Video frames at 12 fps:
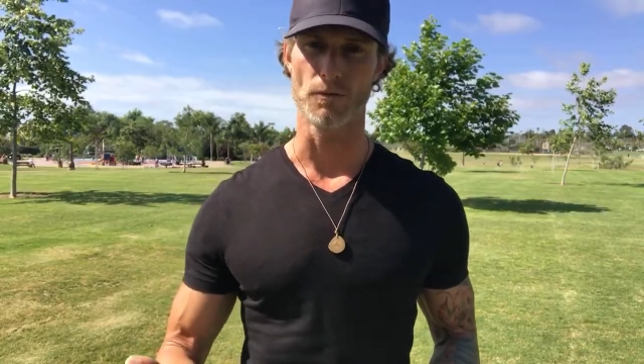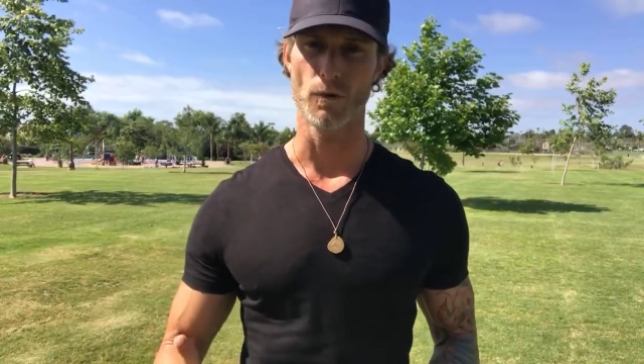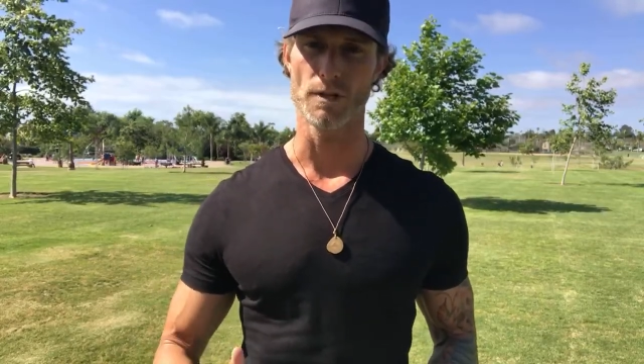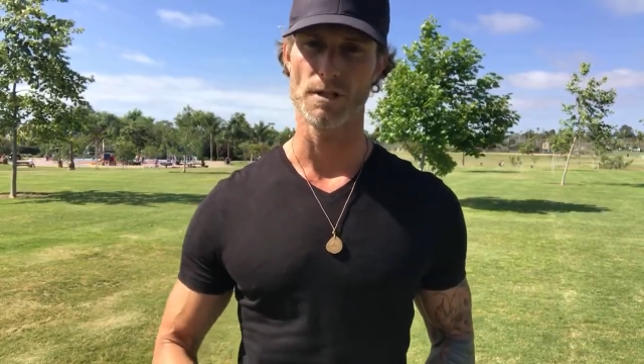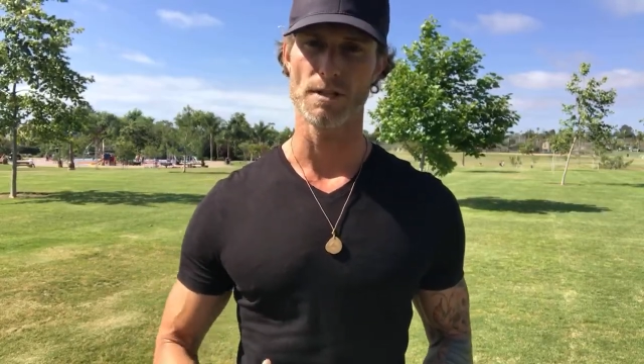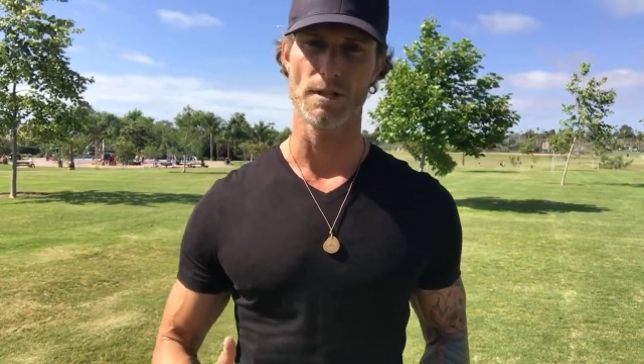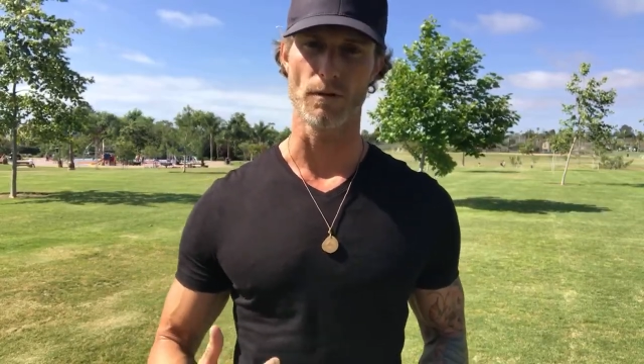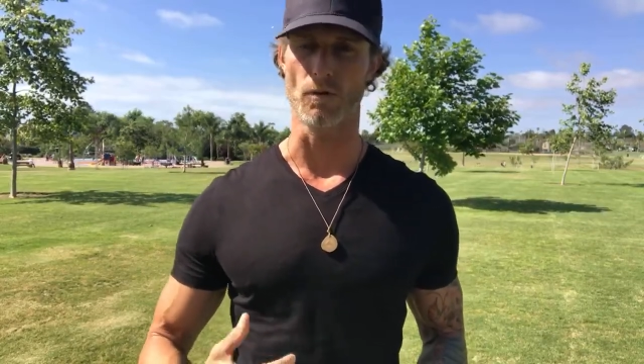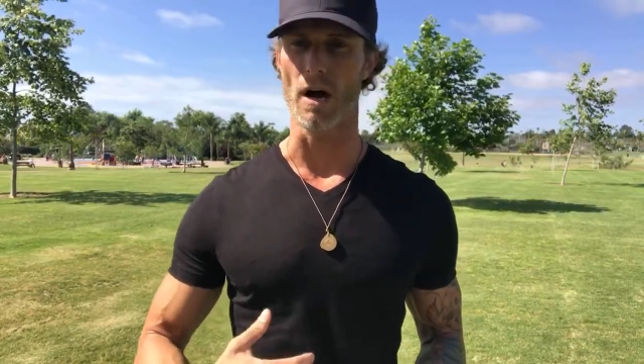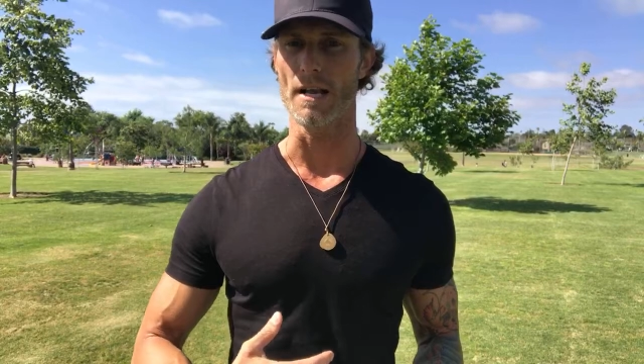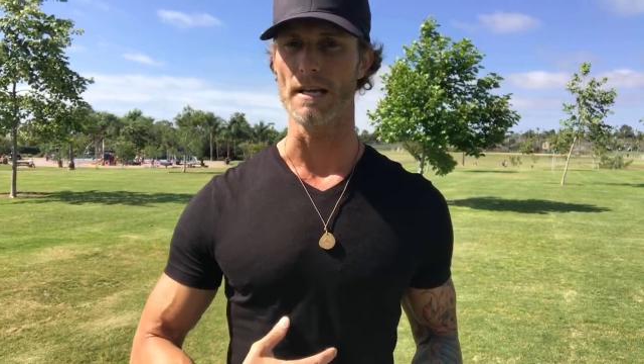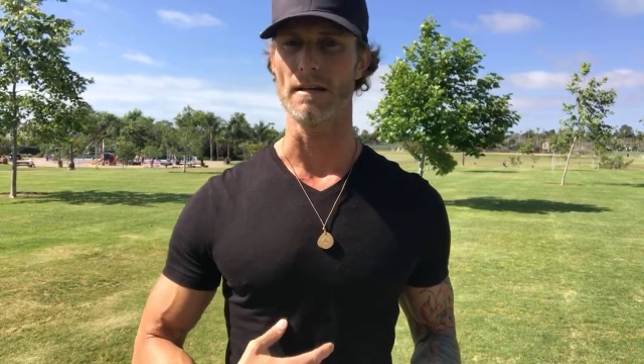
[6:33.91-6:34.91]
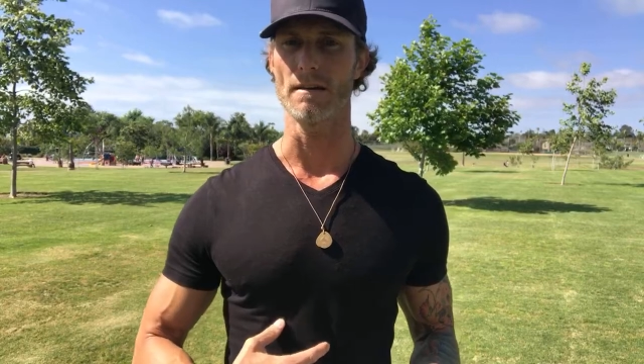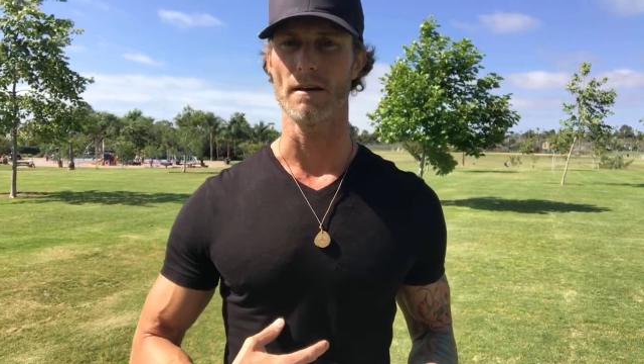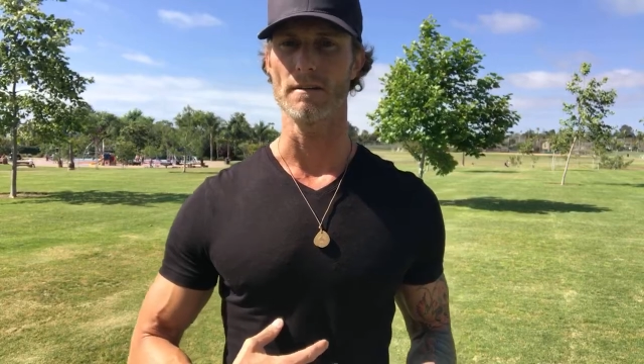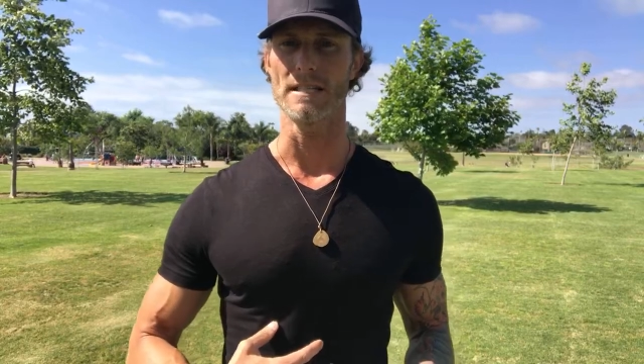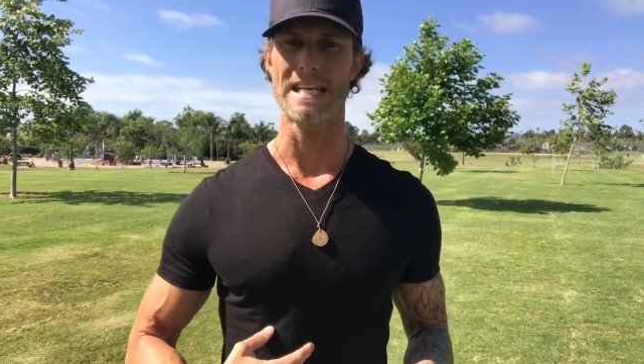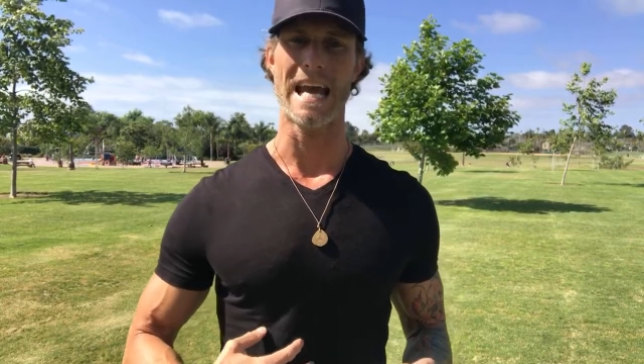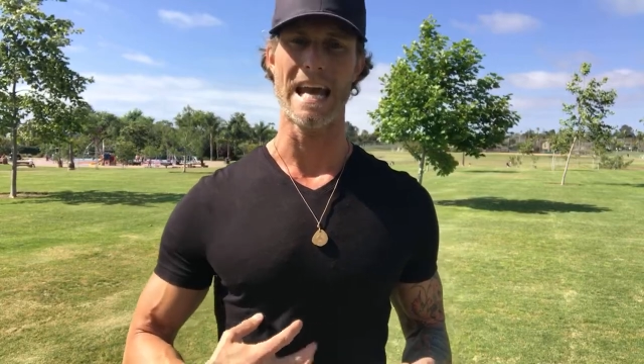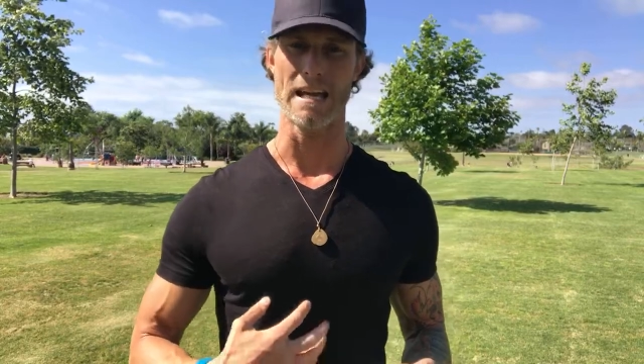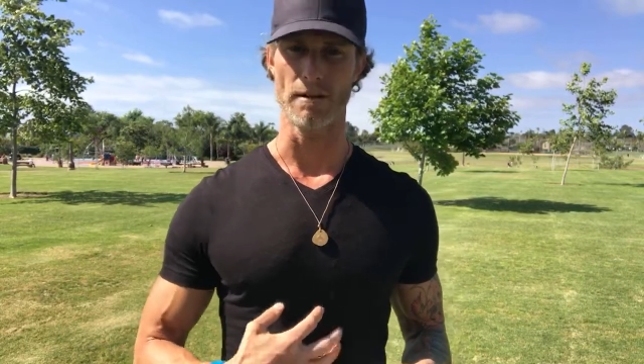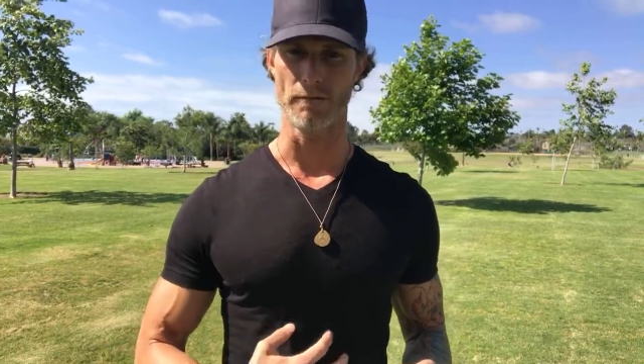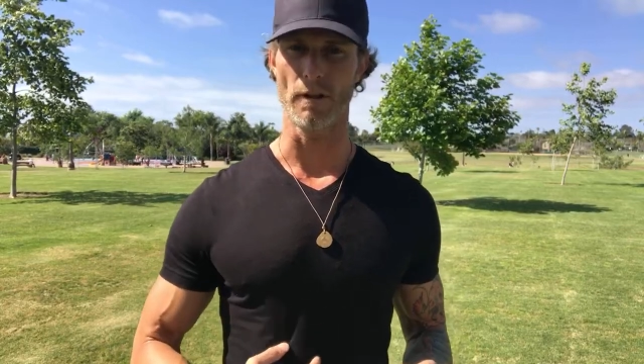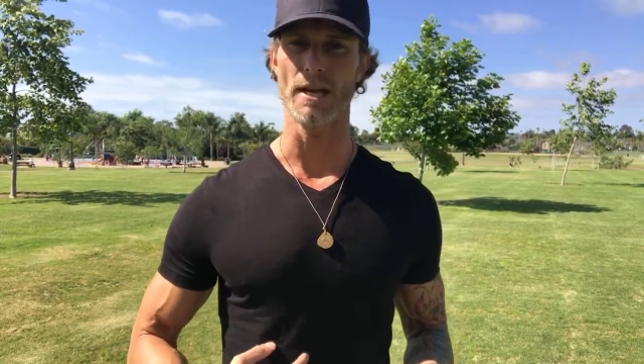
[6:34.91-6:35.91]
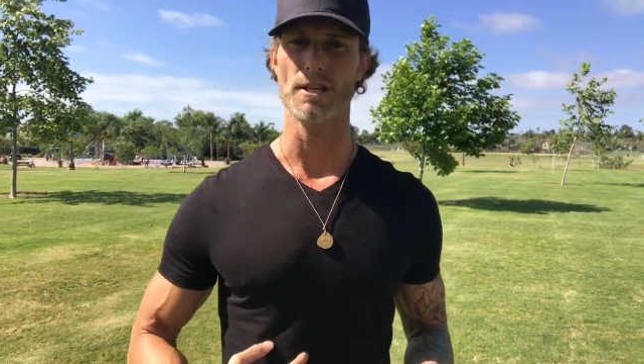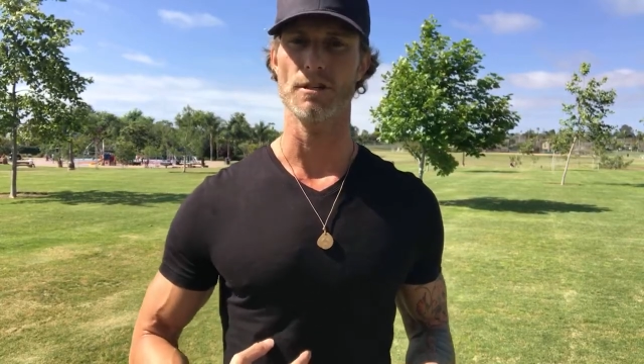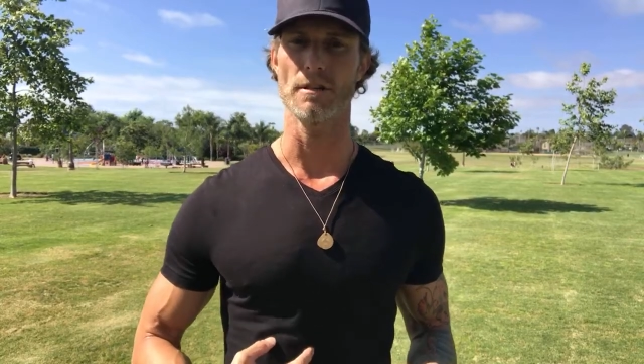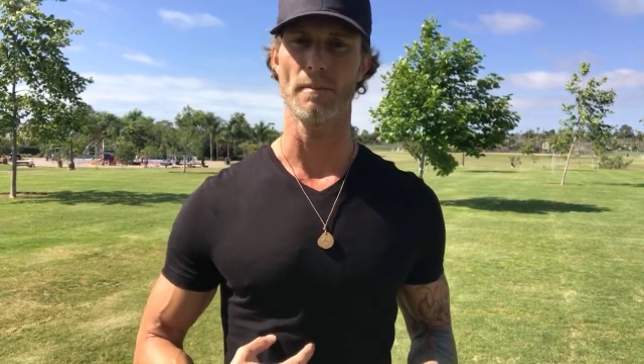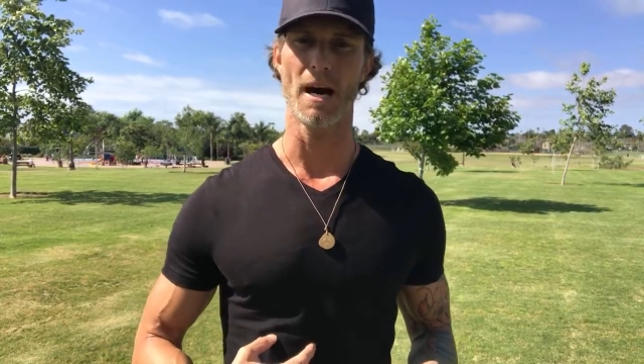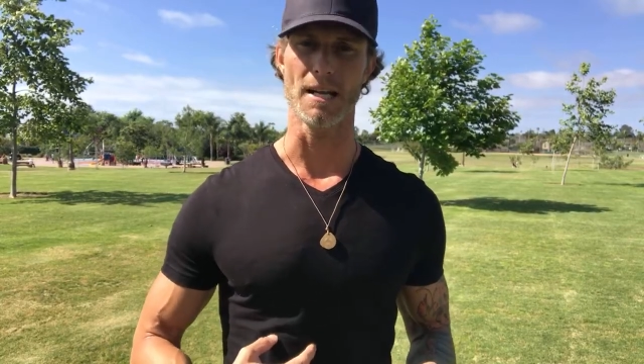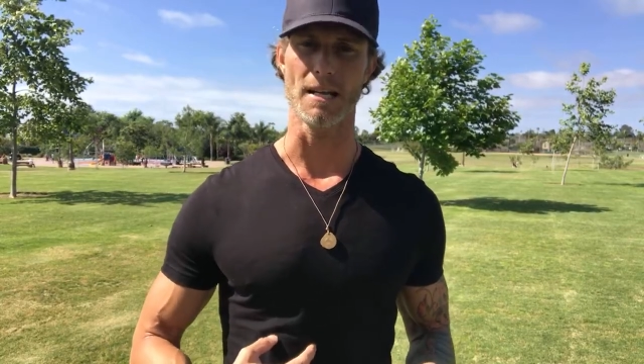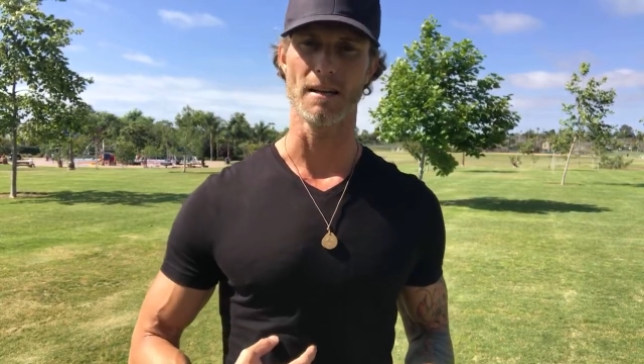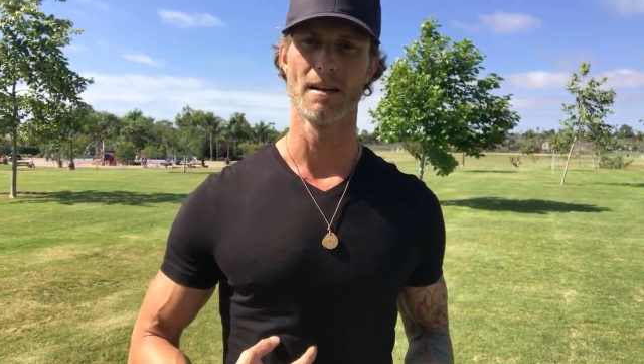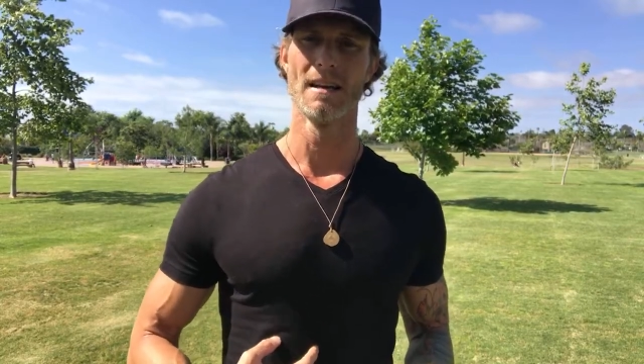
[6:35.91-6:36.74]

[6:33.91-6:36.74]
which is the rotting, decaying of flesh in the body.